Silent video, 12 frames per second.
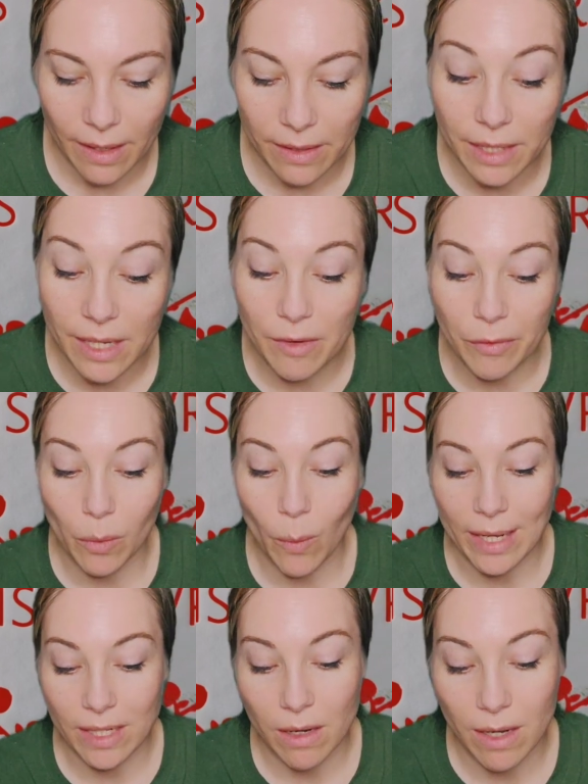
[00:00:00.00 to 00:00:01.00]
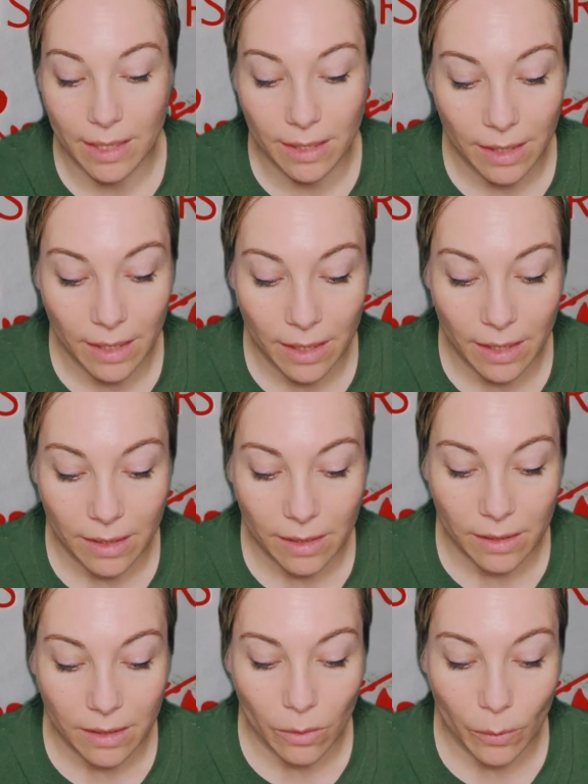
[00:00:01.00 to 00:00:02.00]
The giver went on.
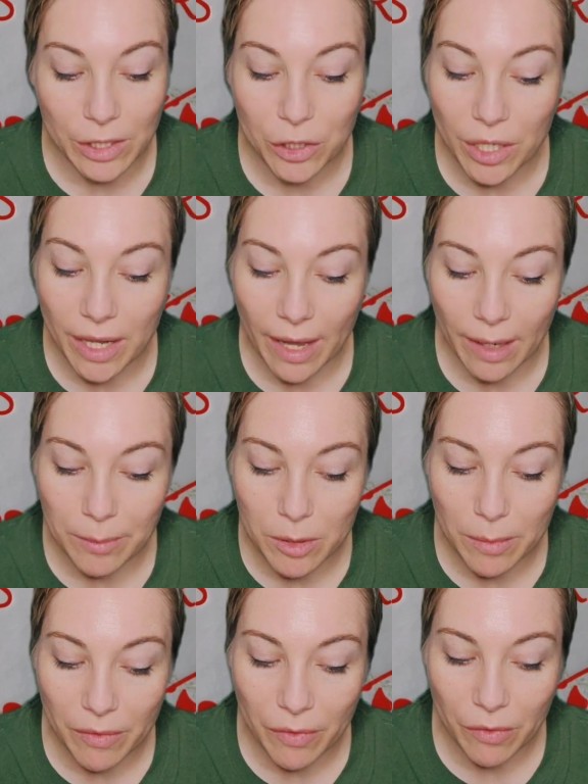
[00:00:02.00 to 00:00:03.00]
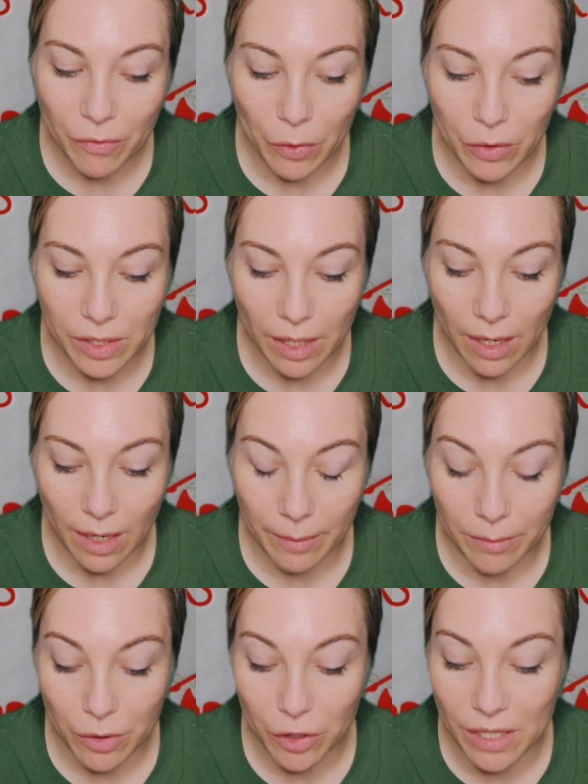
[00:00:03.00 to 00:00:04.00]
When she came to me for the first
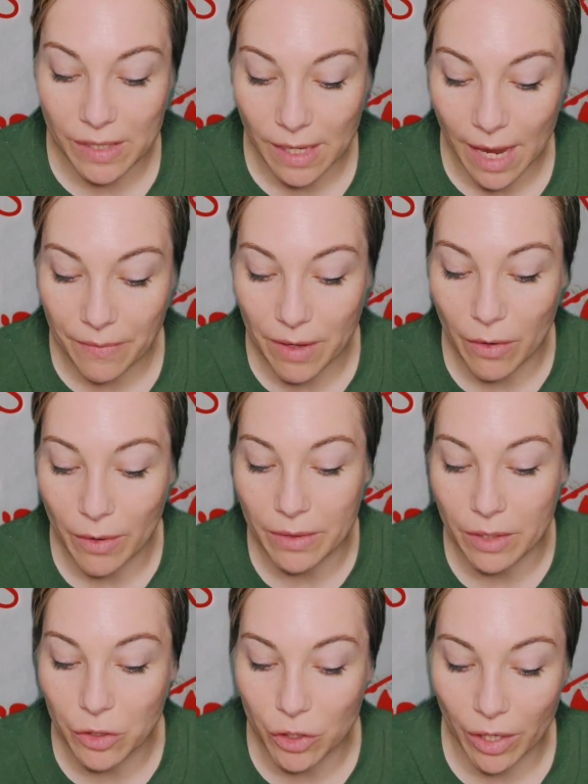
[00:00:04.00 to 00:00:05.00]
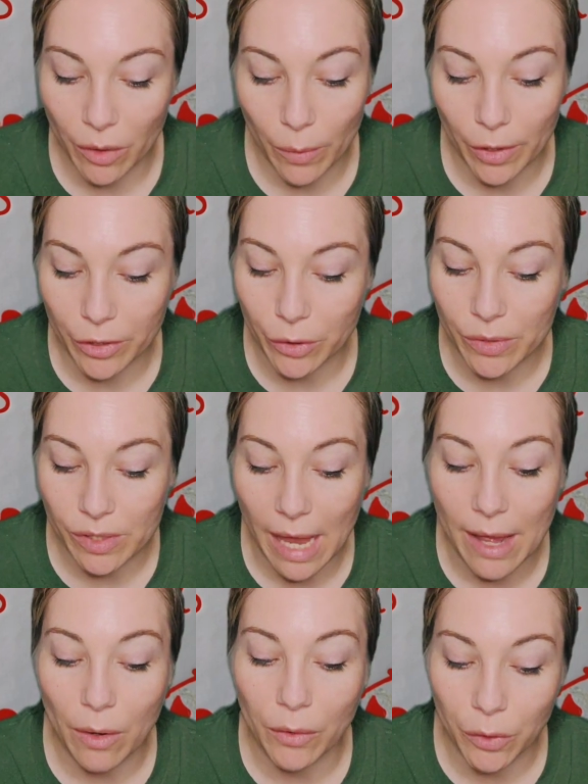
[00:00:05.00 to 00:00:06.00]
time, she sat there in the chair where you
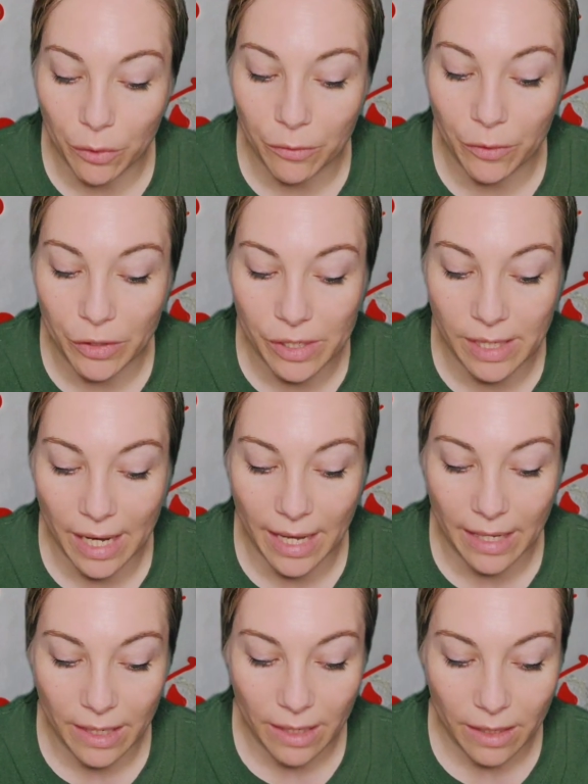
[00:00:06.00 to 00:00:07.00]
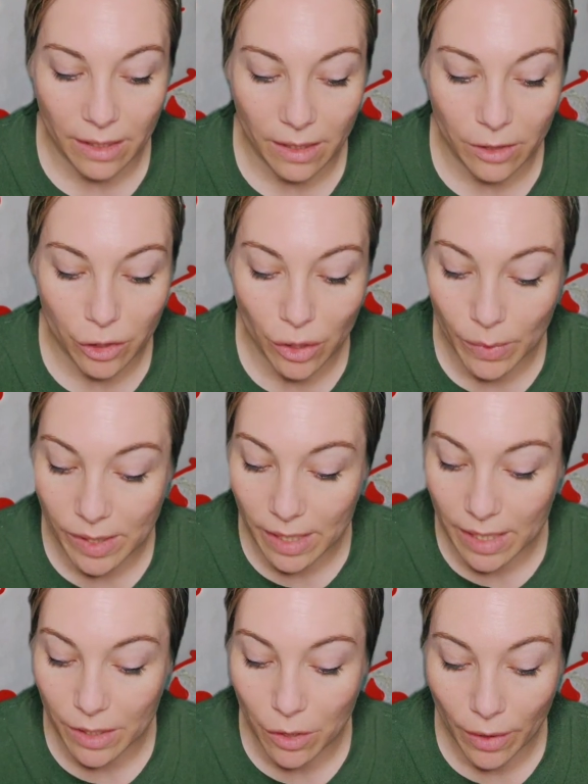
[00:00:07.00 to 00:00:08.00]
sat on your first day. She was
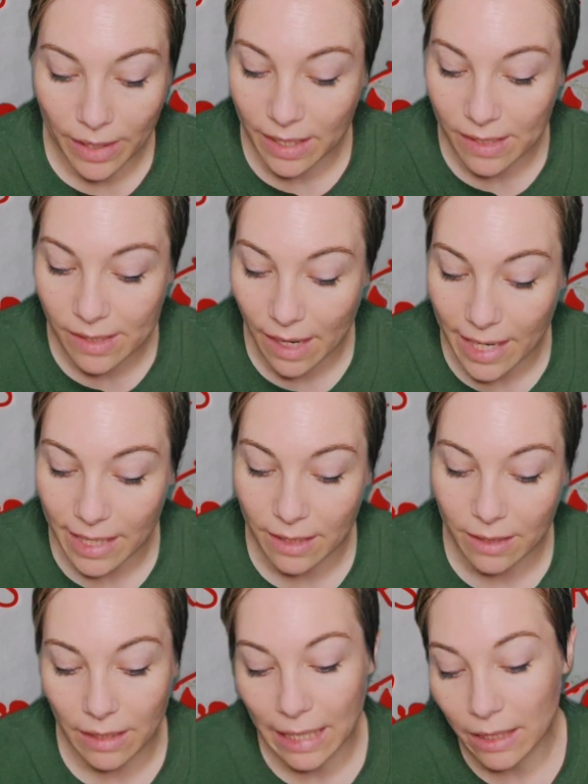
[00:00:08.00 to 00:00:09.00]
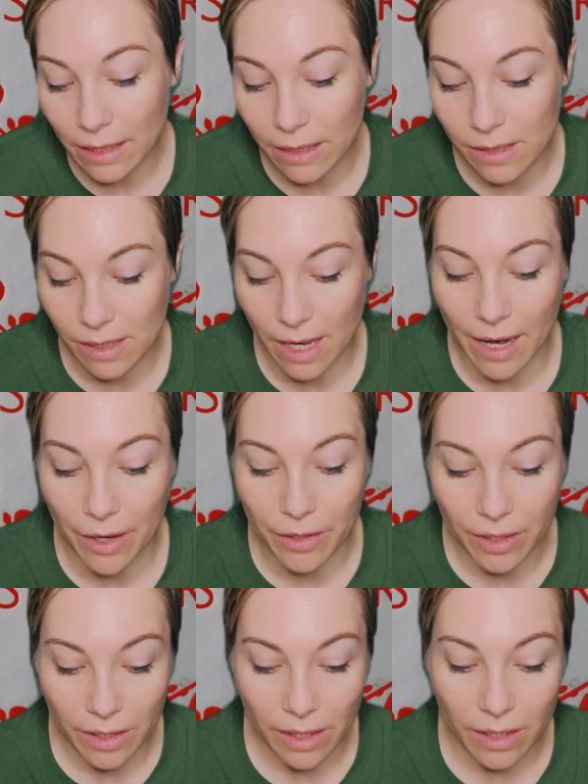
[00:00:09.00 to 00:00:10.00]
eager and excited and a little
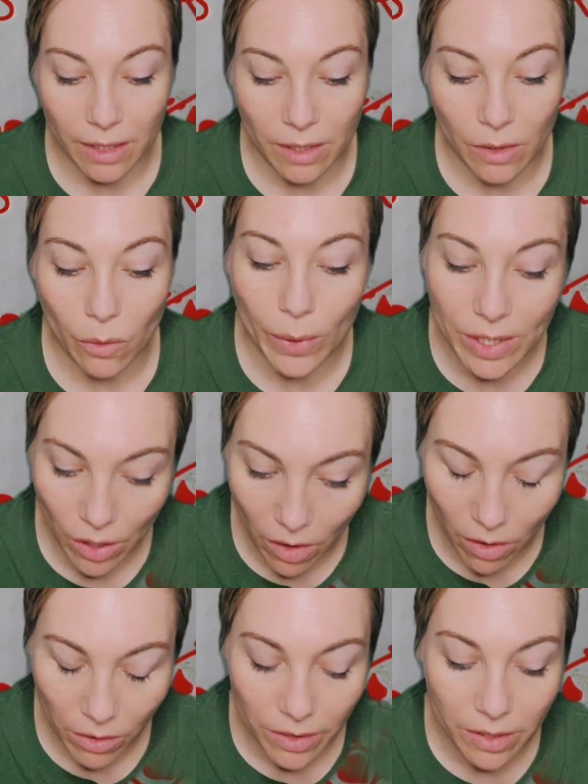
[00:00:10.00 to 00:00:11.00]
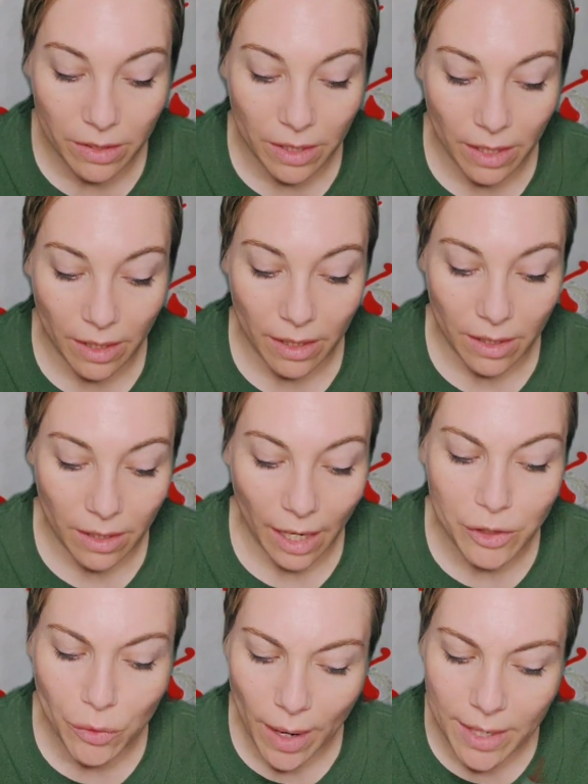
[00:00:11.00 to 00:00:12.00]
scared. We talked. I
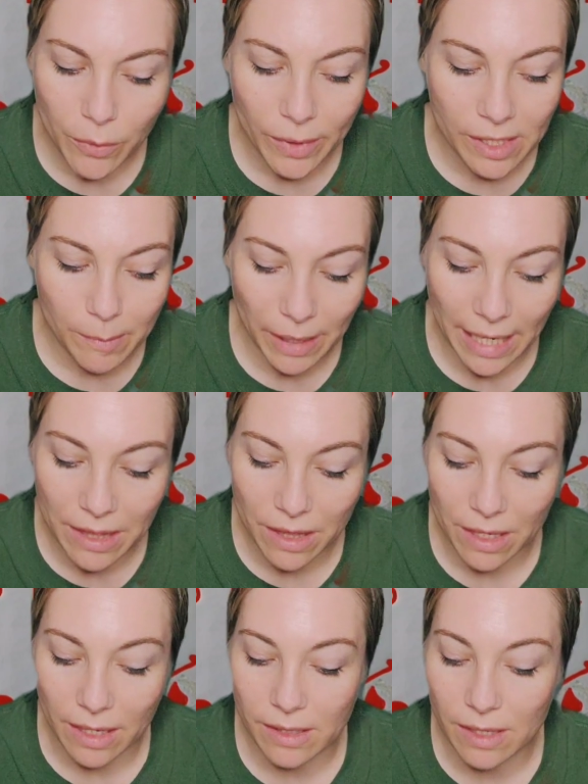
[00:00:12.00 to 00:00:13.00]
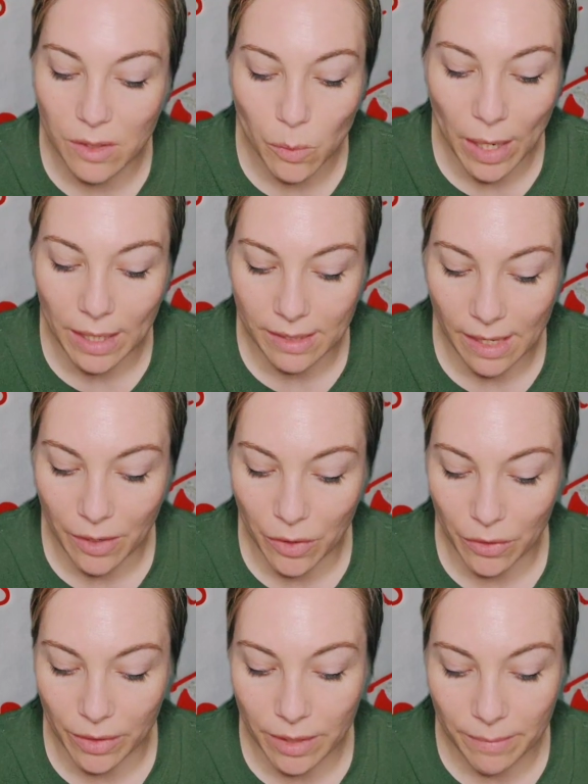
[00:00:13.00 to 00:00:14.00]
tried to explain things as well as I
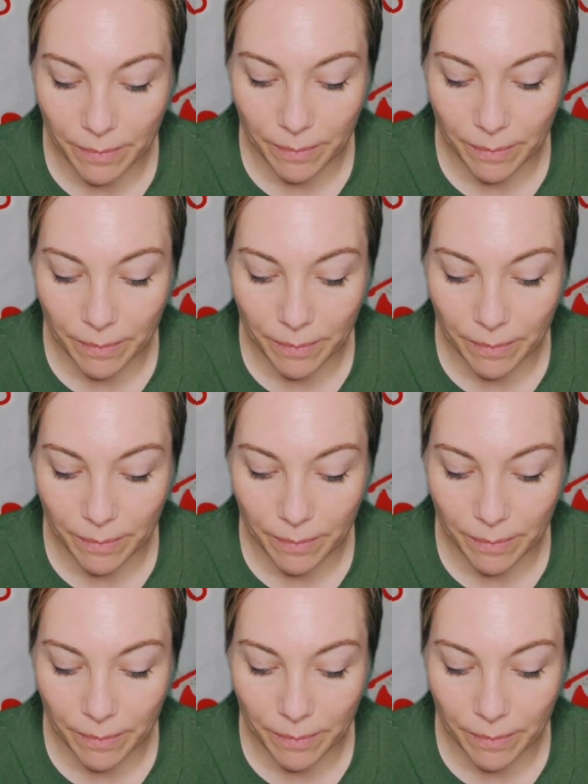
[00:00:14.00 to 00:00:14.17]
could.